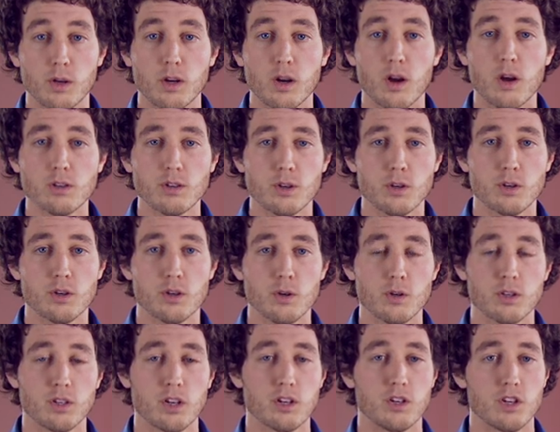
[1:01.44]
you can also
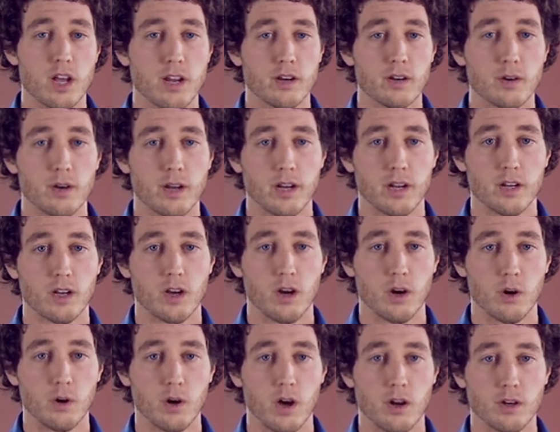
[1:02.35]
choose to generate a
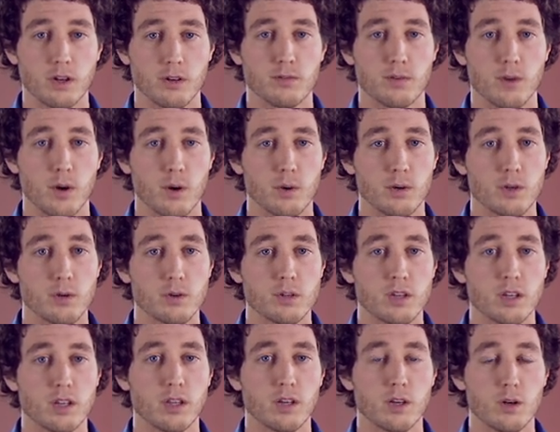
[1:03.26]
code on your phone
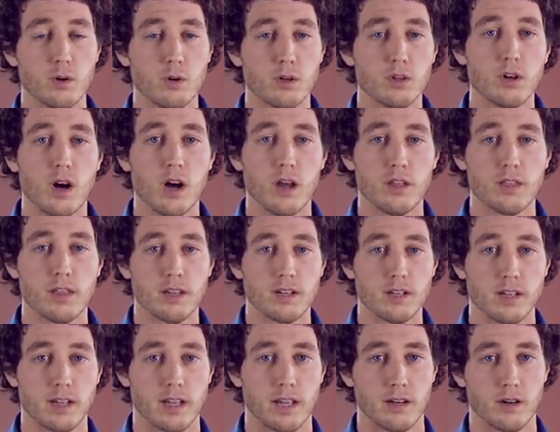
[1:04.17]
using the Google
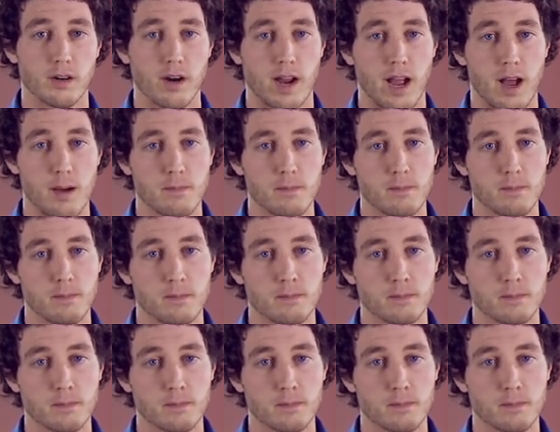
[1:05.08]
Authenticator app.